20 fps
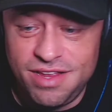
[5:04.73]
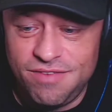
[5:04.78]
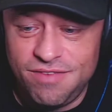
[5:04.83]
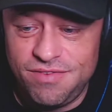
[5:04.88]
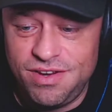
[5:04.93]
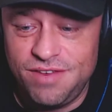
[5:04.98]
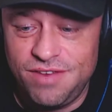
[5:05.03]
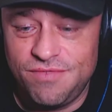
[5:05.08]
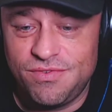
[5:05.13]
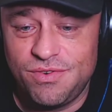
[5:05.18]
of
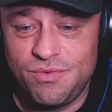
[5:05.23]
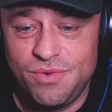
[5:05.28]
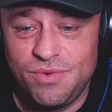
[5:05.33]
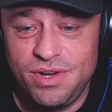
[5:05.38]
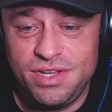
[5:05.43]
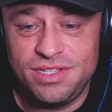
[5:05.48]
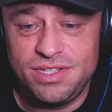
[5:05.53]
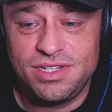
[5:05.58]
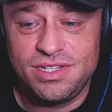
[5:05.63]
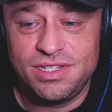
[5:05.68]
different
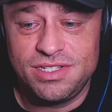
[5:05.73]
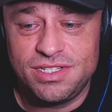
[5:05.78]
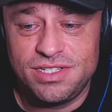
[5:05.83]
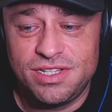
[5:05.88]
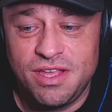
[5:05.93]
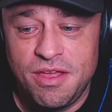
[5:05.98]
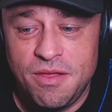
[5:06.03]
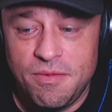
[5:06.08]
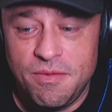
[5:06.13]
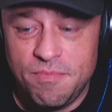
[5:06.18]
reasons.
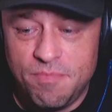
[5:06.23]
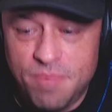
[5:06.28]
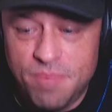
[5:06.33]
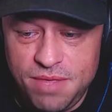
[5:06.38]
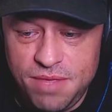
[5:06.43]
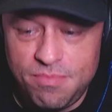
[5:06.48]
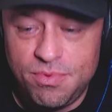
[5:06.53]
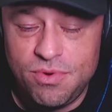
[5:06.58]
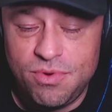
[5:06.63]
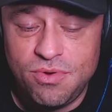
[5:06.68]

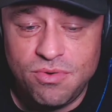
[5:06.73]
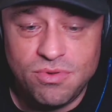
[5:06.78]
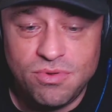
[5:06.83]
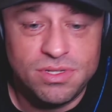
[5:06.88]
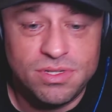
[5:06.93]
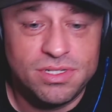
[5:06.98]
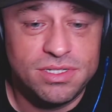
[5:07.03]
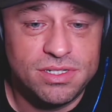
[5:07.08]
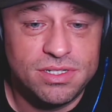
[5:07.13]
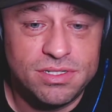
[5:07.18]
People
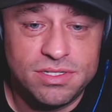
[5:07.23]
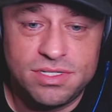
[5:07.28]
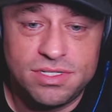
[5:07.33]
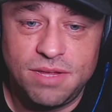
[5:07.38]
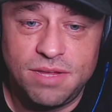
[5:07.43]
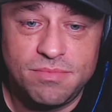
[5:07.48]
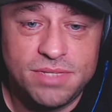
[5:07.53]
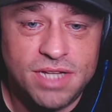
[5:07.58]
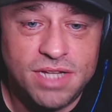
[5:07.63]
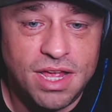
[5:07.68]

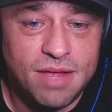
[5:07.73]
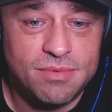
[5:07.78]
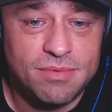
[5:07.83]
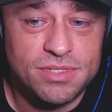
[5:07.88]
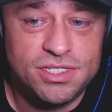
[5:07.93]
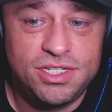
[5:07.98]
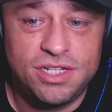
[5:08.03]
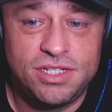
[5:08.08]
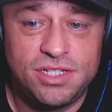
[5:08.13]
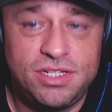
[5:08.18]

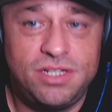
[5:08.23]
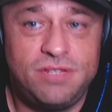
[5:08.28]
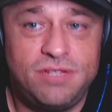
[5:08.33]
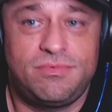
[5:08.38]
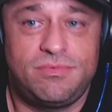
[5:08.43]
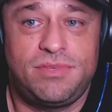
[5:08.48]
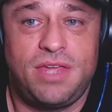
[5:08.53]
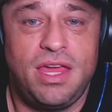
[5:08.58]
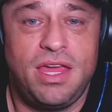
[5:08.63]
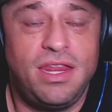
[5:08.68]
sometimes just
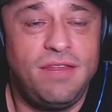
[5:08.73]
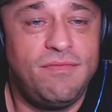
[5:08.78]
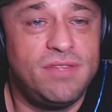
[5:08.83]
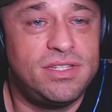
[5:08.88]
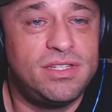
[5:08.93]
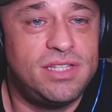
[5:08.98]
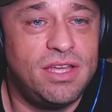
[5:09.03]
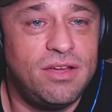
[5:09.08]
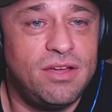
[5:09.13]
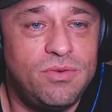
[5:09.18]
can't even
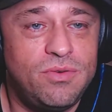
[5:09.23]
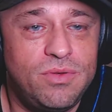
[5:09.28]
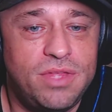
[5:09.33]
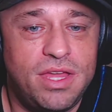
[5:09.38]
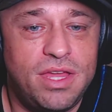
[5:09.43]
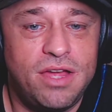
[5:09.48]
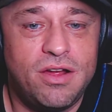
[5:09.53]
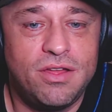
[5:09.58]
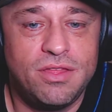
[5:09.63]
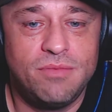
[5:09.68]
tell who
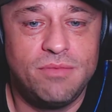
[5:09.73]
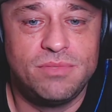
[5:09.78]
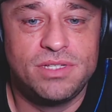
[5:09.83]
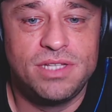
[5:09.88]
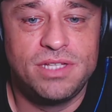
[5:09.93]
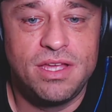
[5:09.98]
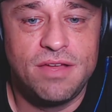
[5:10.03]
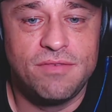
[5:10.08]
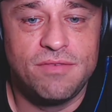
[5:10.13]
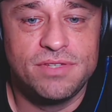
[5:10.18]
they are
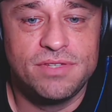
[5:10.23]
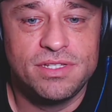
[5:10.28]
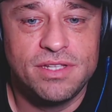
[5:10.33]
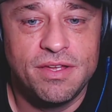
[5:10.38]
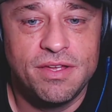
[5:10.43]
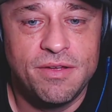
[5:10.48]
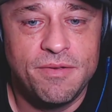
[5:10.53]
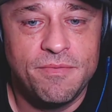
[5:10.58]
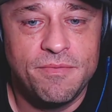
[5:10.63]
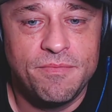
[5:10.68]
themselves.
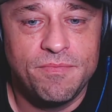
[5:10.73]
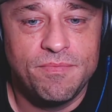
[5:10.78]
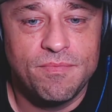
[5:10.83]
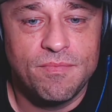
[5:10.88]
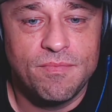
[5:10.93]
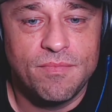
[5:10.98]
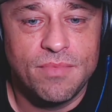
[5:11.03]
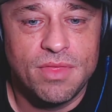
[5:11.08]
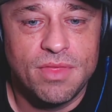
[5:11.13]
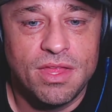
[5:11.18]

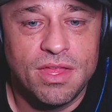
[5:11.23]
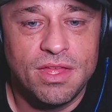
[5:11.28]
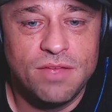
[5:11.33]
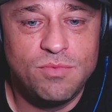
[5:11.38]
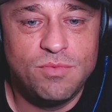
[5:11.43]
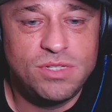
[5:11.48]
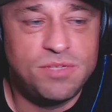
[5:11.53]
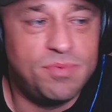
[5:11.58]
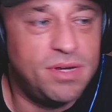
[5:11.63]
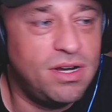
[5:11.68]
We
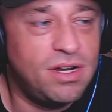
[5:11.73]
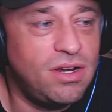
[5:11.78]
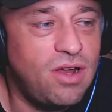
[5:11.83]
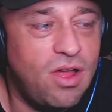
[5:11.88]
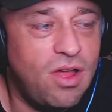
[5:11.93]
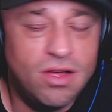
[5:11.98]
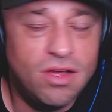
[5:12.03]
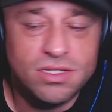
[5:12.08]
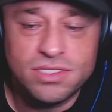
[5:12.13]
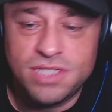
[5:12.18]
spend a
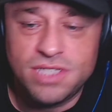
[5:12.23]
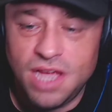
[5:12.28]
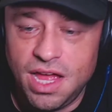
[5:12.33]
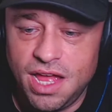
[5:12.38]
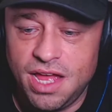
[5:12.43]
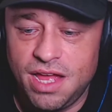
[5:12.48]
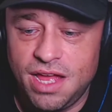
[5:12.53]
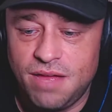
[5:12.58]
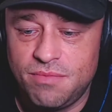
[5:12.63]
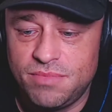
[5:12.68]
long
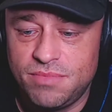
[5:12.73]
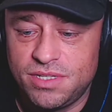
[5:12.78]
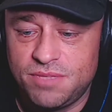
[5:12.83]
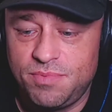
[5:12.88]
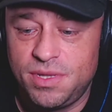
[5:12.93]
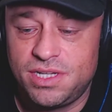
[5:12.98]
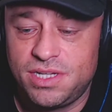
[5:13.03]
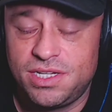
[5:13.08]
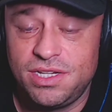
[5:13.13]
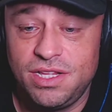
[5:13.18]
time,
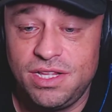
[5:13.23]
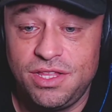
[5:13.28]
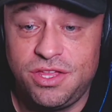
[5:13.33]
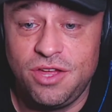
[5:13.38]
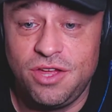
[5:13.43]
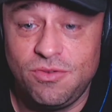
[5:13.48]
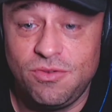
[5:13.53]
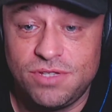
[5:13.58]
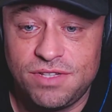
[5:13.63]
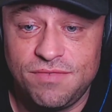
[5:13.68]
especially
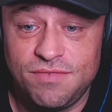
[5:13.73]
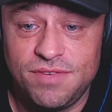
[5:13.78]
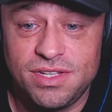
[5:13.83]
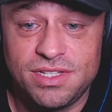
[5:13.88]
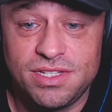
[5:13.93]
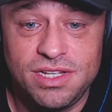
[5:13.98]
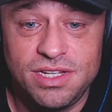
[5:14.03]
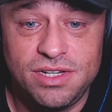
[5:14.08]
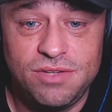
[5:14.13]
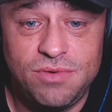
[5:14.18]
those of us
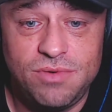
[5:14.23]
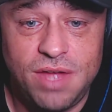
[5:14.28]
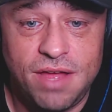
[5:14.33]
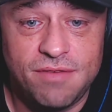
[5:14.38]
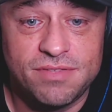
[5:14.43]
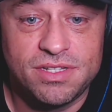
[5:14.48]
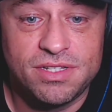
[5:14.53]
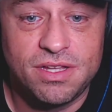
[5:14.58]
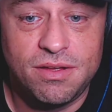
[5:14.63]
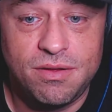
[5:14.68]
that do
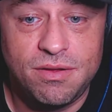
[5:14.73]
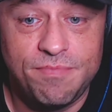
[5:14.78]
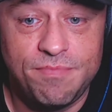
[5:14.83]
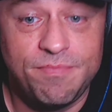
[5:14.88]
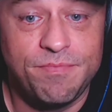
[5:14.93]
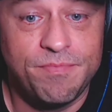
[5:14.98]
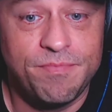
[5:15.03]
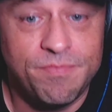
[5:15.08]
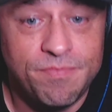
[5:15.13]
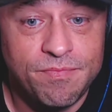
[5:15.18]
have some